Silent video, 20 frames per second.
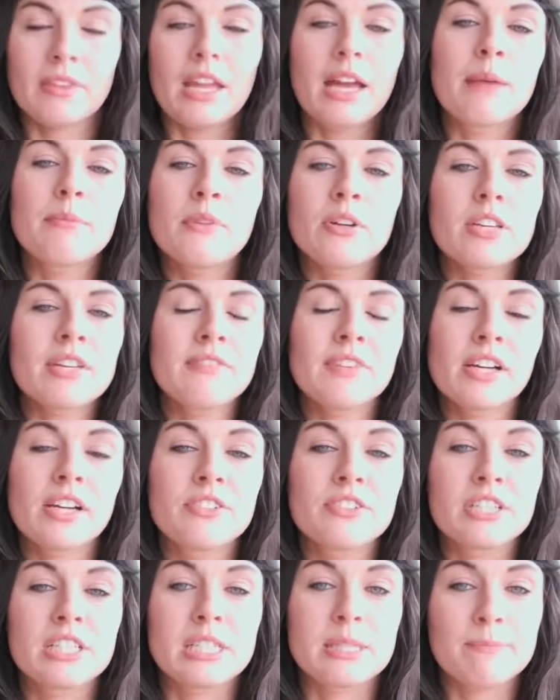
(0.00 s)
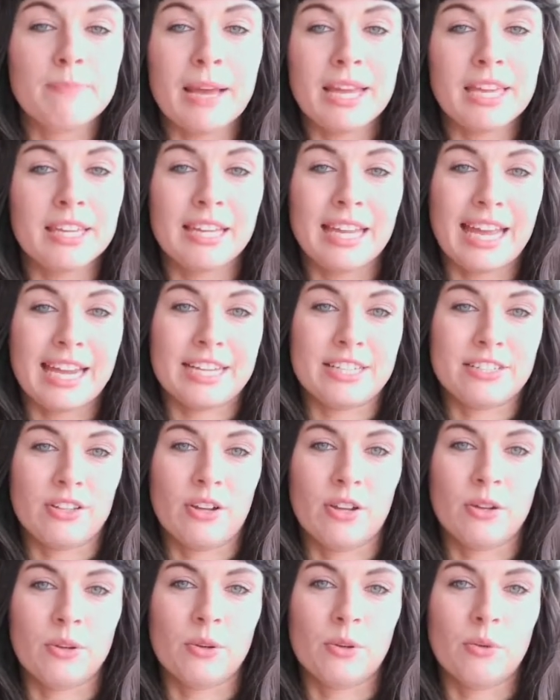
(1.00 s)
I'm not even going to speculate
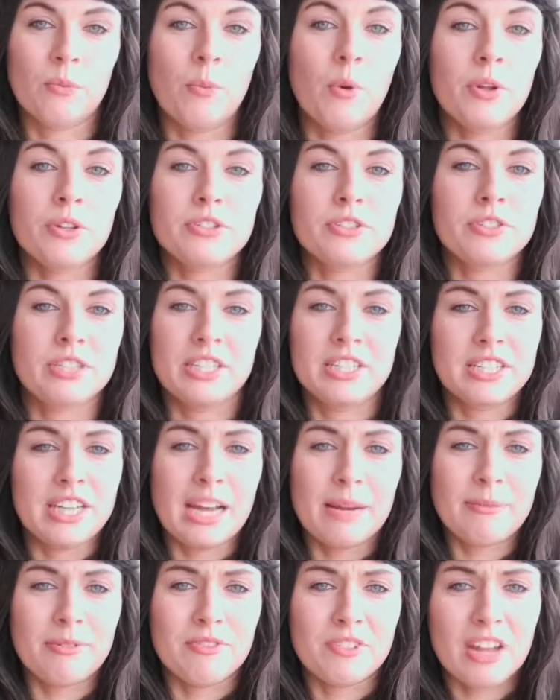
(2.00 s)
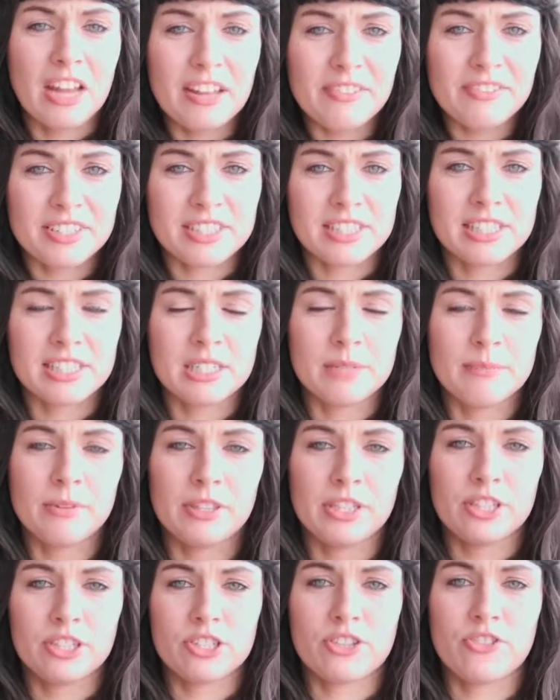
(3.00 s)
on what the type of nervous system of
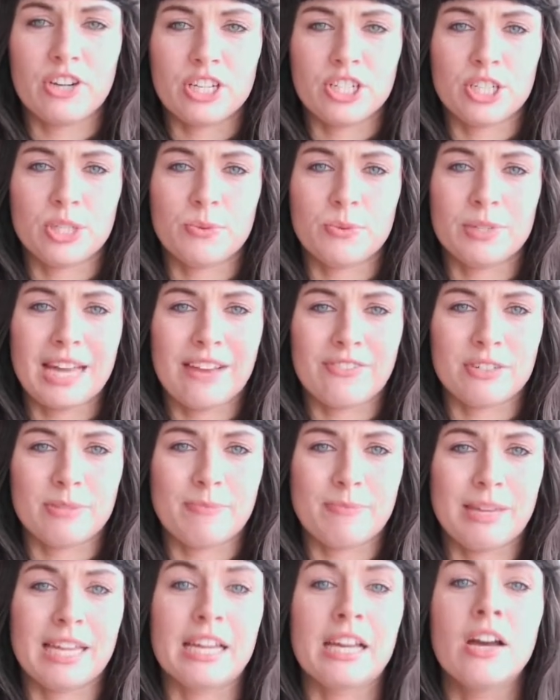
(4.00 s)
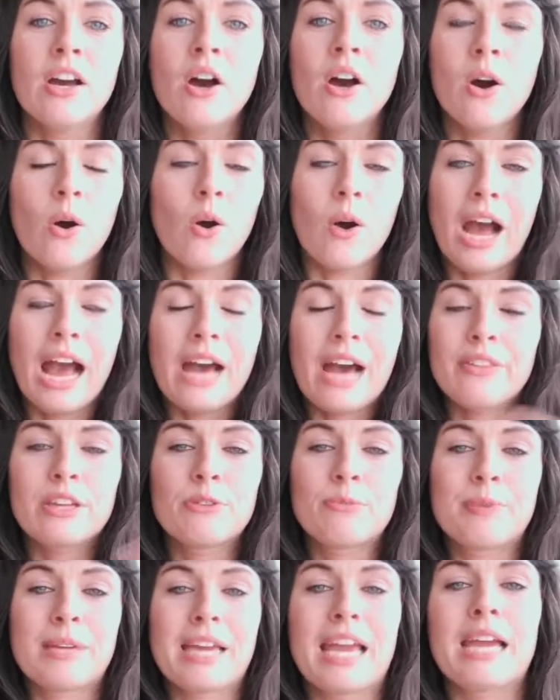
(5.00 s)
these creatures would have to be, or how they
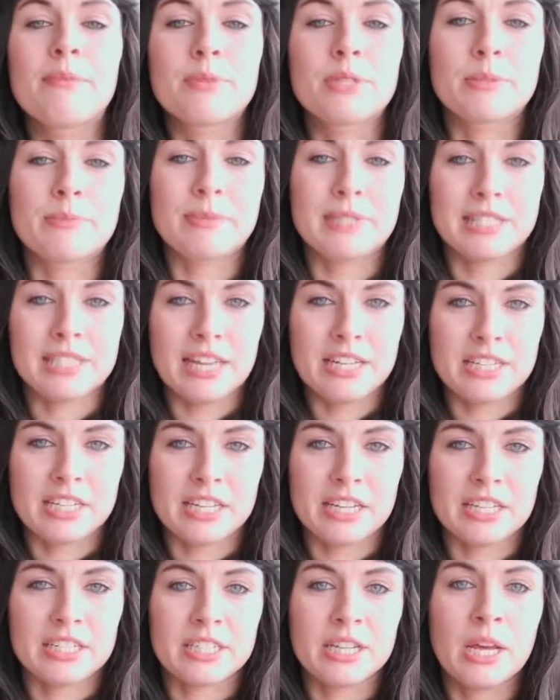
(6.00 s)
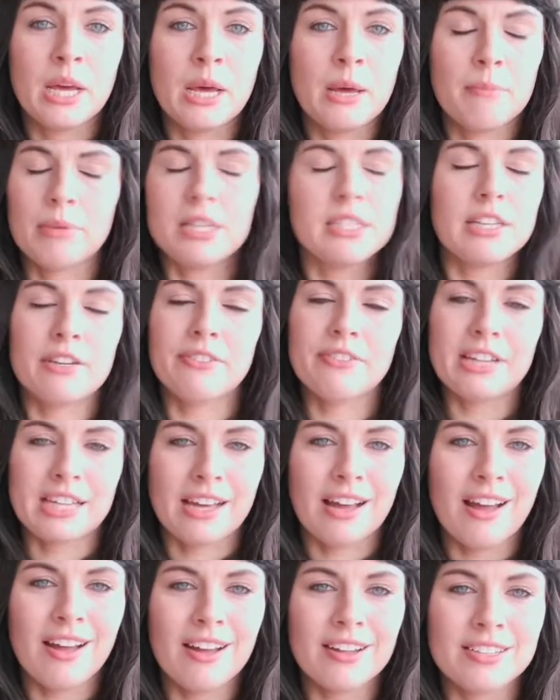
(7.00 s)
would be able to be sentient, because I really
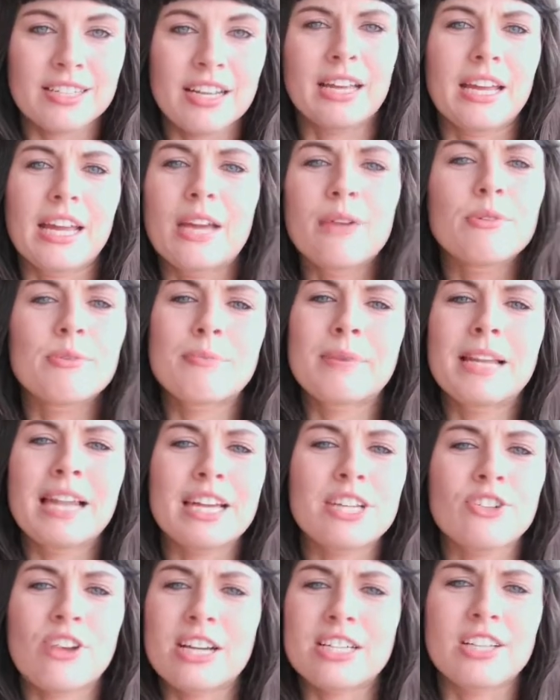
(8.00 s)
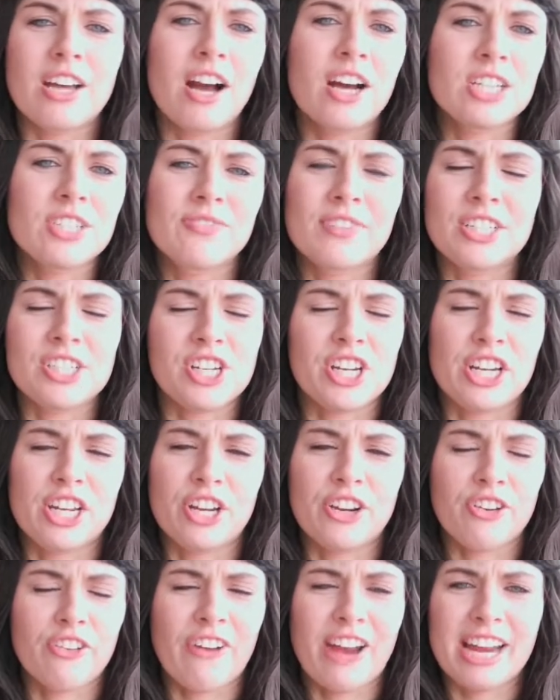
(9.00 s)
can't. It would be like trying to artificially
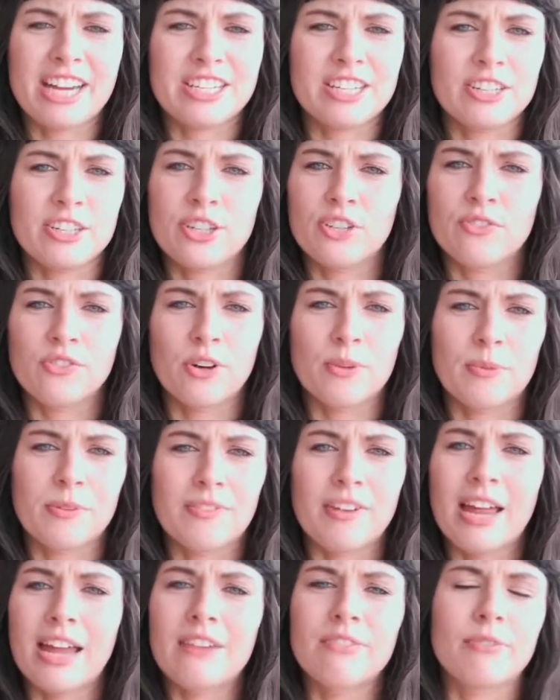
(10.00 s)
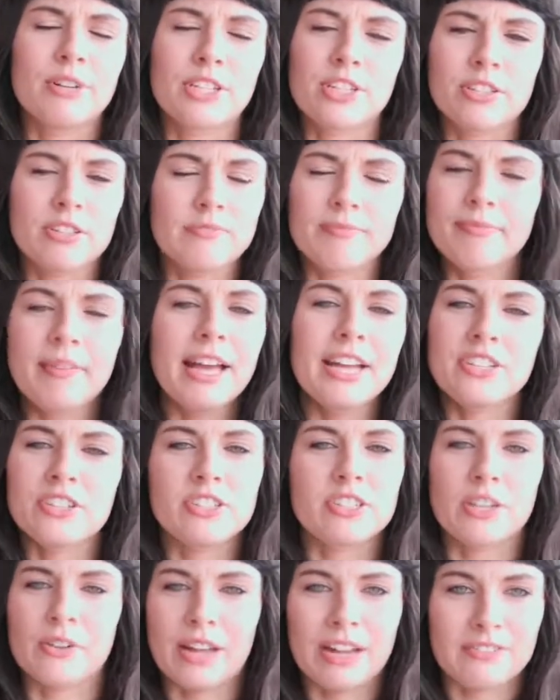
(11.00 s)
create a new form of life, which I
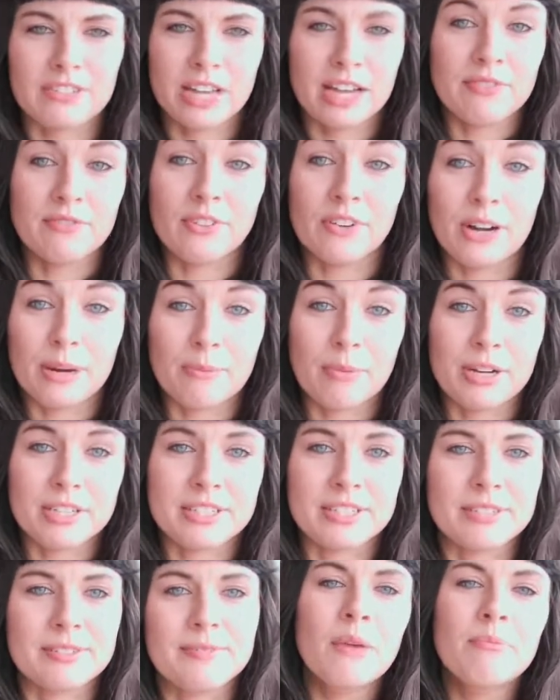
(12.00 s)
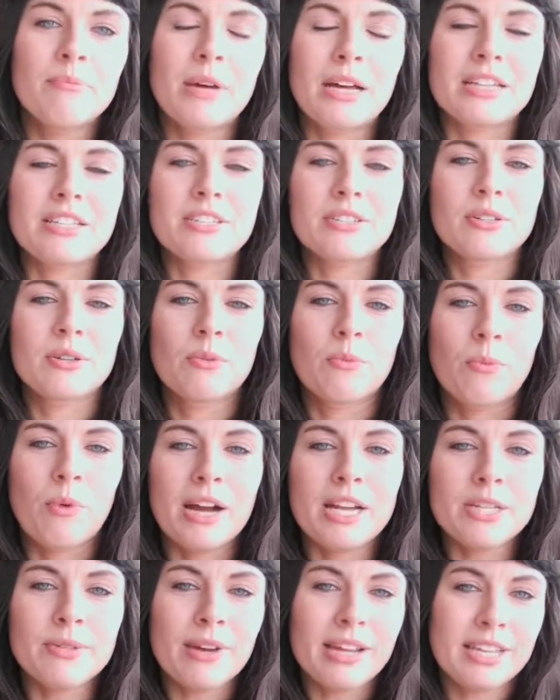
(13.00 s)
just don't have time for at present. But
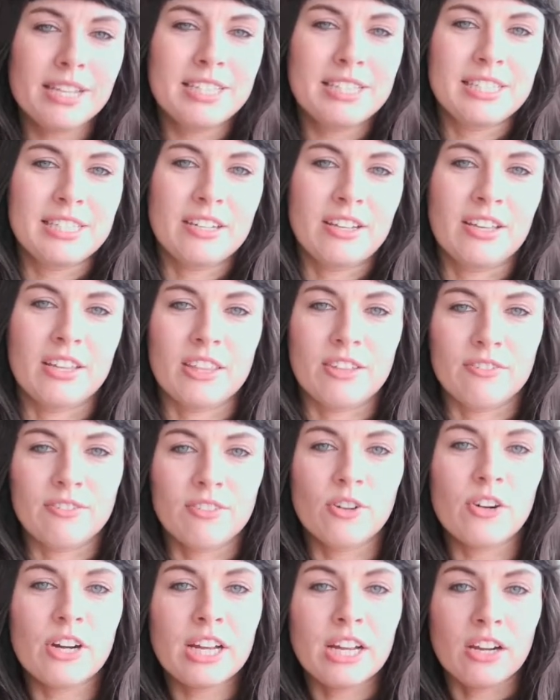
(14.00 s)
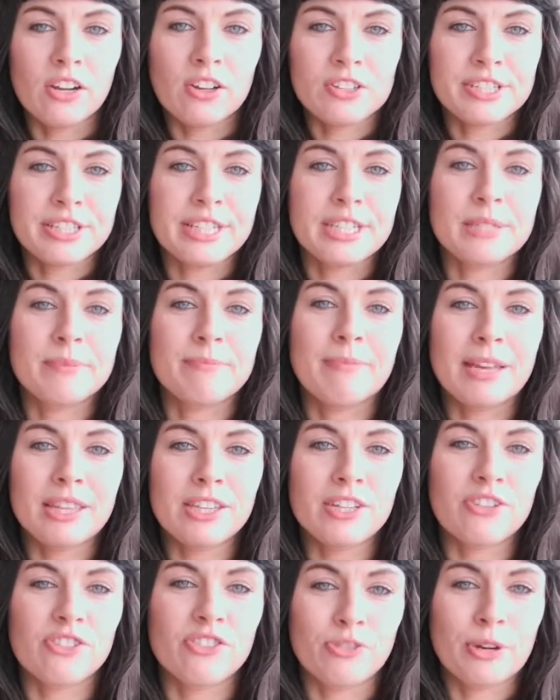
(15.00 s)
why do I consider the Flori Colossi's
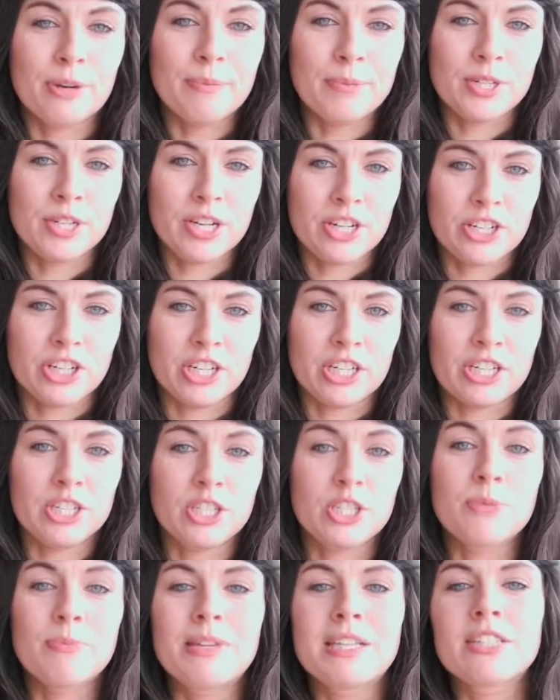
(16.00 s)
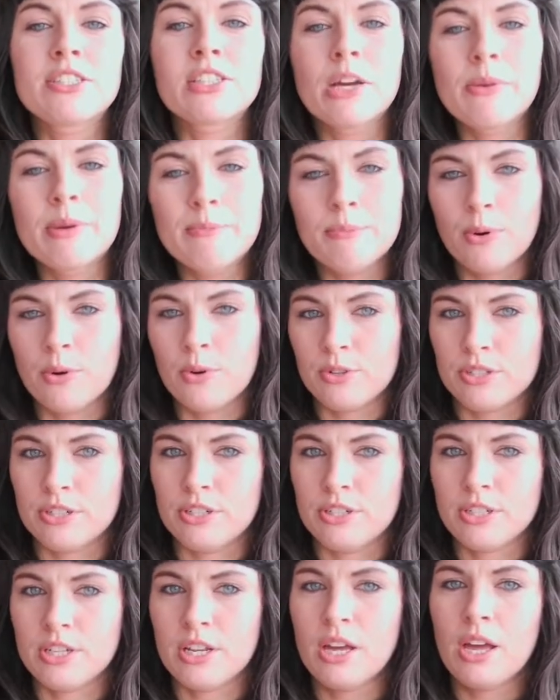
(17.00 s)
method of reproduction to be so
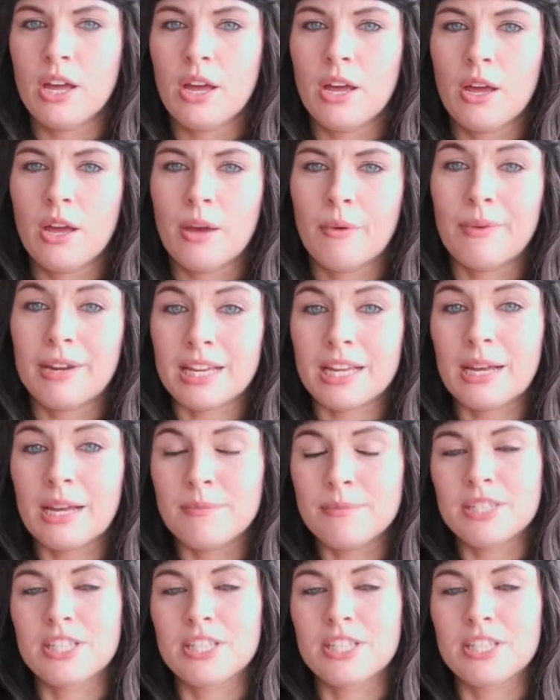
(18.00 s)
important when it comes to